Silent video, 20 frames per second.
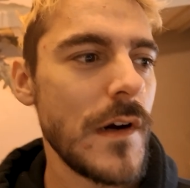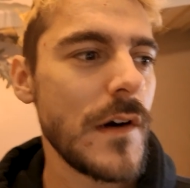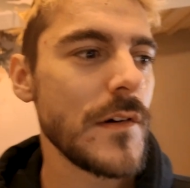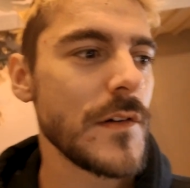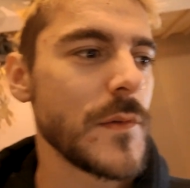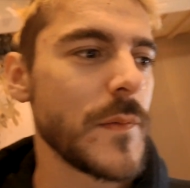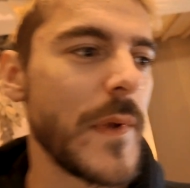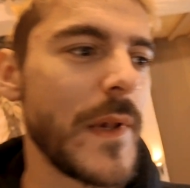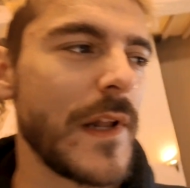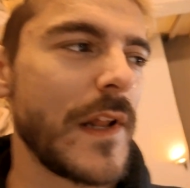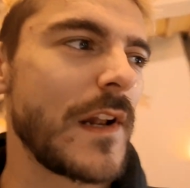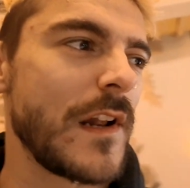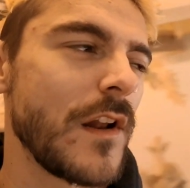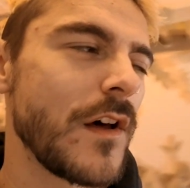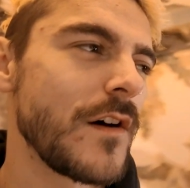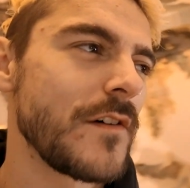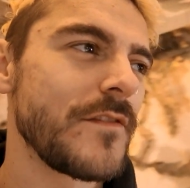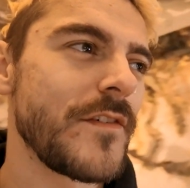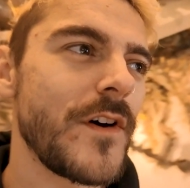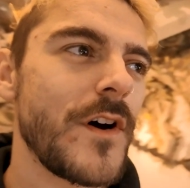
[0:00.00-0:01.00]
how as well, in a
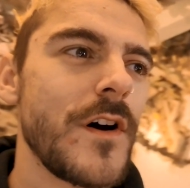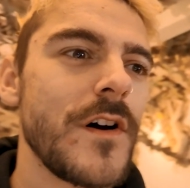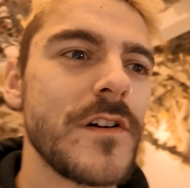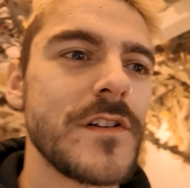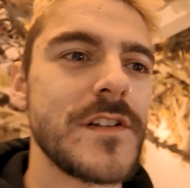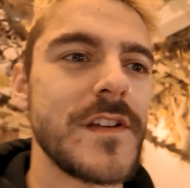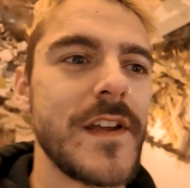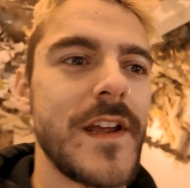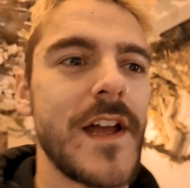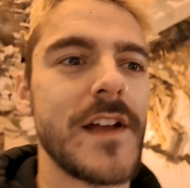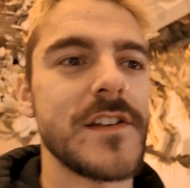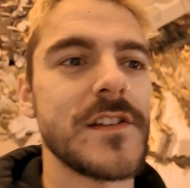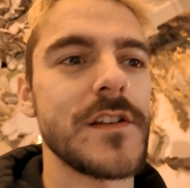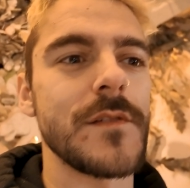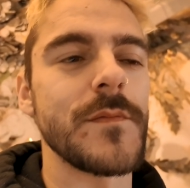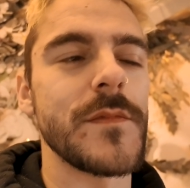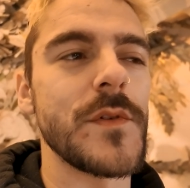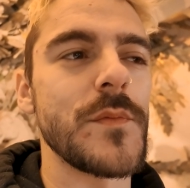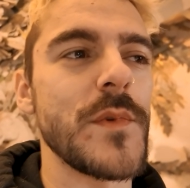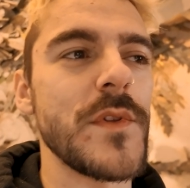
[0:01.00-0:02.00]
lot of art you get
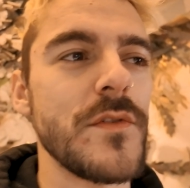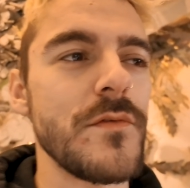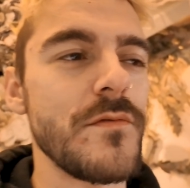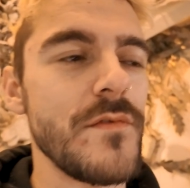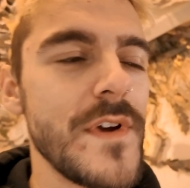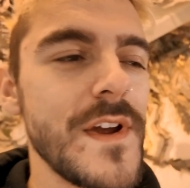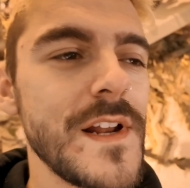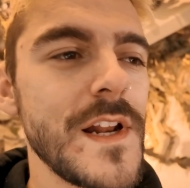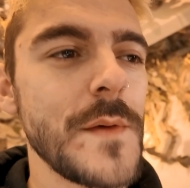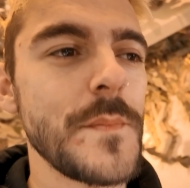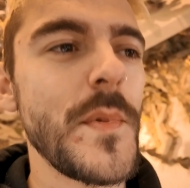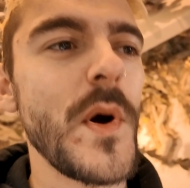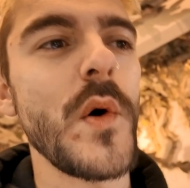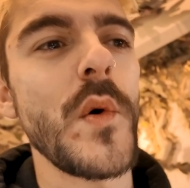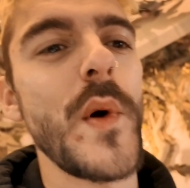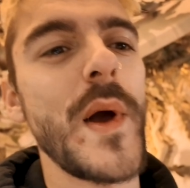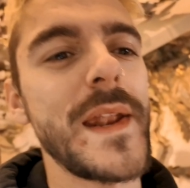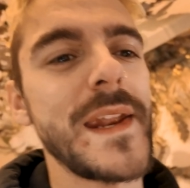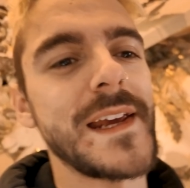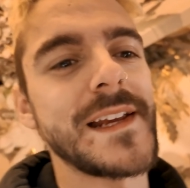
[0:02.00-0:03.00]
something with a really
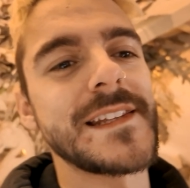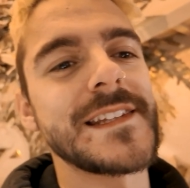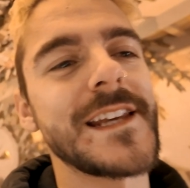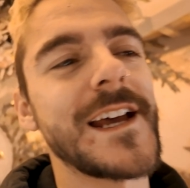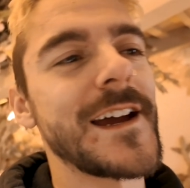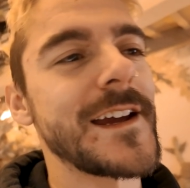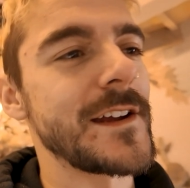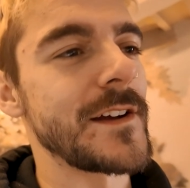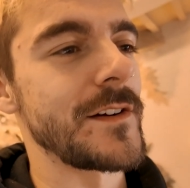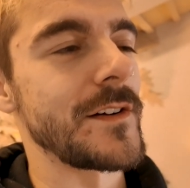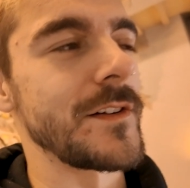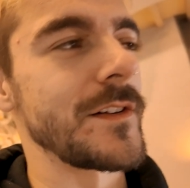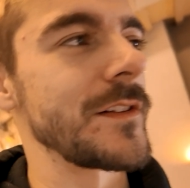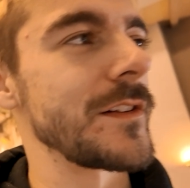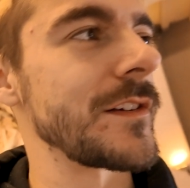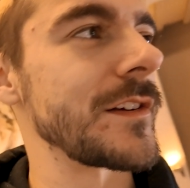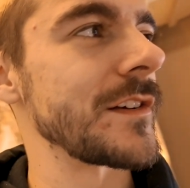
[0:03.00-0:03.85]
poetic title